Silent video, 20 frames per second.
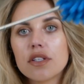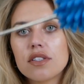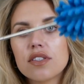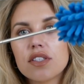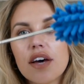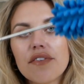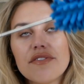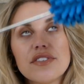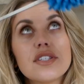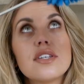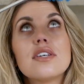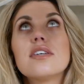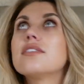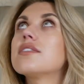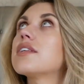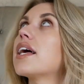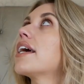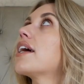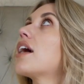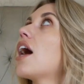
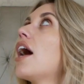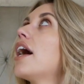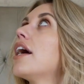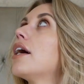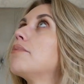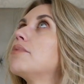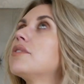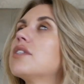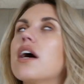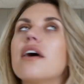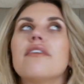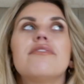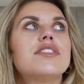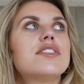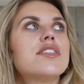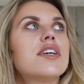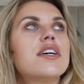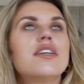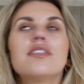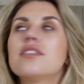surfaces, like high up
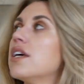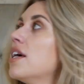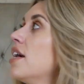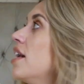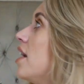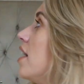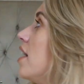surfaces.